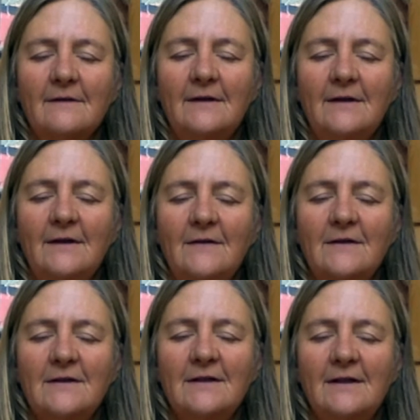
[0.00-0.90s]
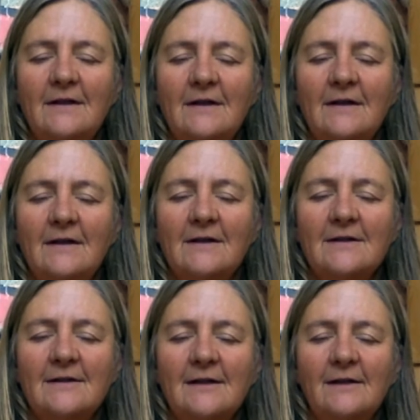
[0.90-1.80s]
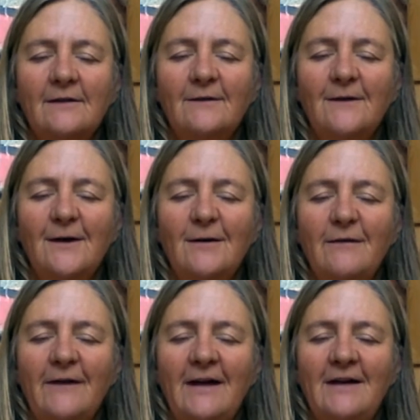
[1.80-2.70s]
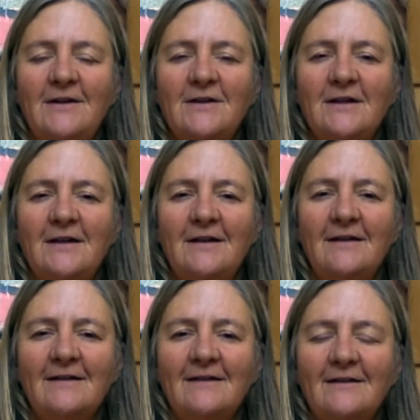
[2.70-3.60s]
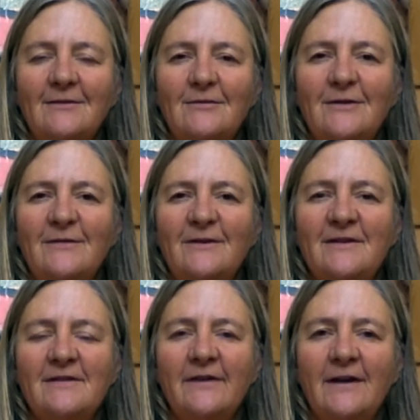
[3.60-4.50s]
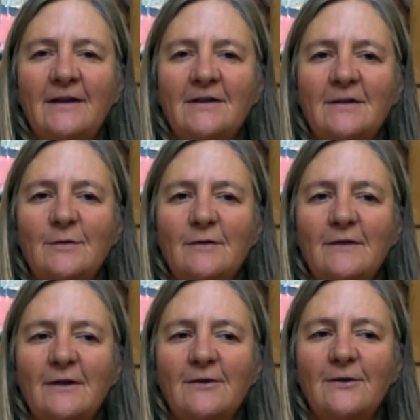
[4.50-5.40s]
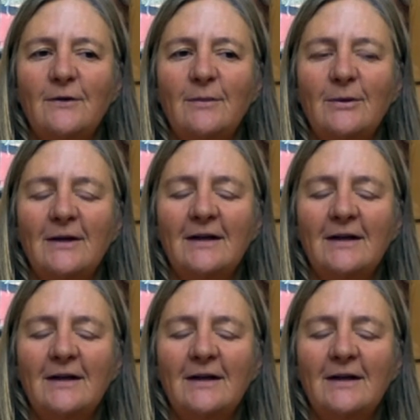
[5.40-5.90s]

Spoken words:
Noticing the subtle flow of energy, the rivers of energy moving through your body.